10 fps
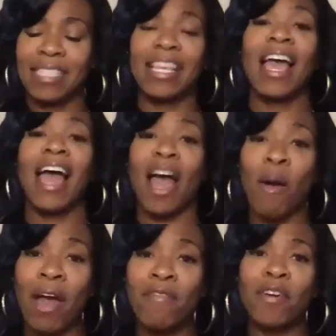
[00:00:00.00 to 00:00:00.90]

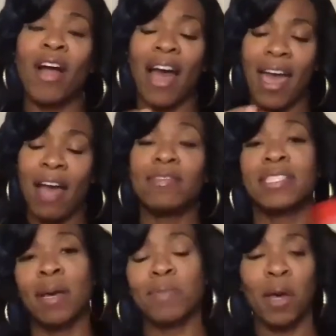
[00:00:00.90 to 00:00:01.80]
However, I have stepped
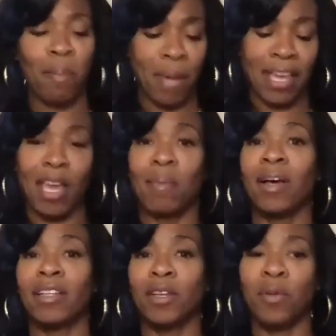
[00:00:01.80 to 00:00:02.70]
up my game a
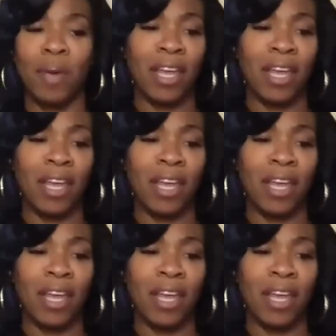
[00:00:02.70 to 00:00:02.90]
little bit,